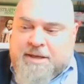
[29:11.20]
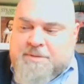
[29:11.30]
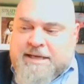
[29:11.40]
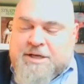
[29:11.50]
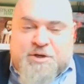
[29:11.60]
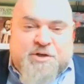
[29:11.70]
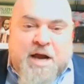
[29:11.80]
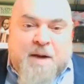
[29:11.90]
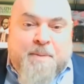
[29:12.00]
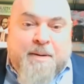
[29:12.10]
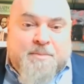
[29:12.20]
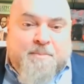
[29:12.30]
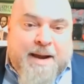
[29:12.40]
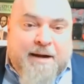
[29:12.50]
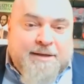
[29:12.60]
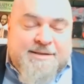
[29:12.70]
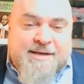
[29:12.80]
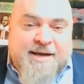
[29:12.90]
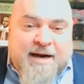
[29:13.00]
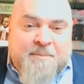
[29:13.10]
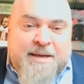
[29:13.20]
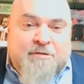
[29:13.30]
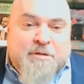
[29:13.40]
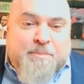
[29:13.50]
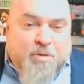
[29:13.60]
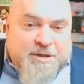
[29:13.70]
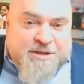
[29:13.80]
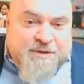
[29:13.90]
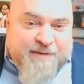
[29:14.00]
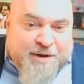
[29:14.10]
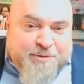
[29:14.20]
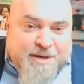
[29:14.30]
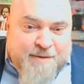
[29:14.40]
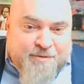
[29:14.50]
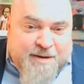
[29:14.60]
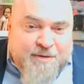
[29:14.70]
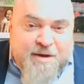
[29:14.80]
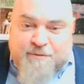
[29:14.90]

teachers, our parents are being reported to the federal government